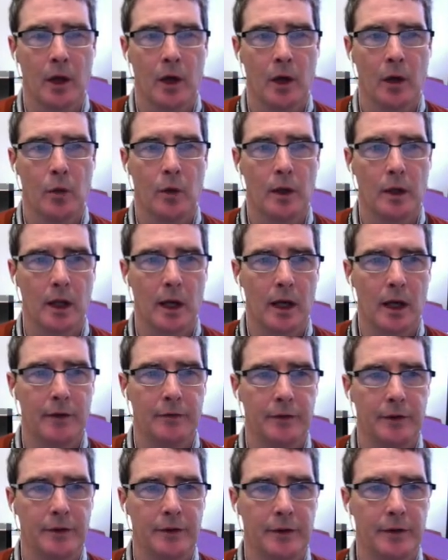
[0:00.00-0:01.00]
Well,
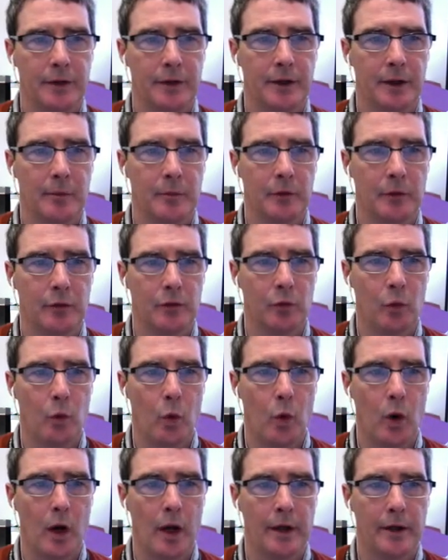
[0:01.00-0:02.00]
often the numbers
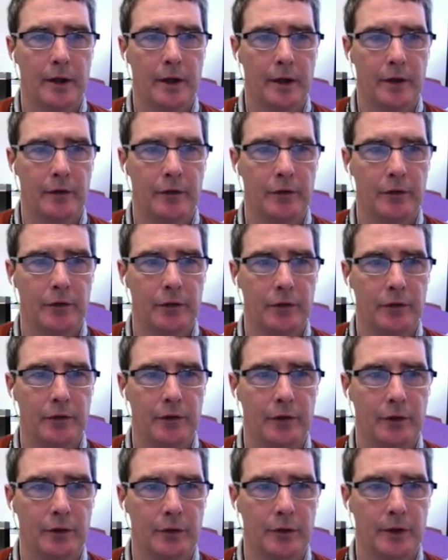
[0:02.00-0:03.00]
1 and
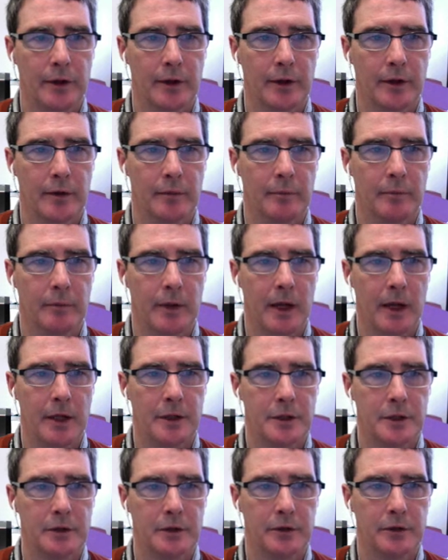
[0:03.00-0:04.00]
0 are
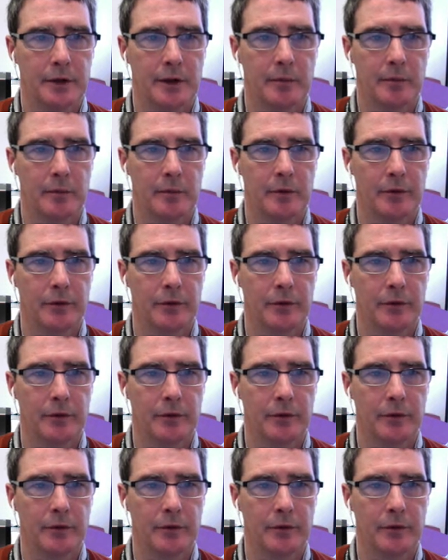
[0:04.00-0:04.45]
magical numbers,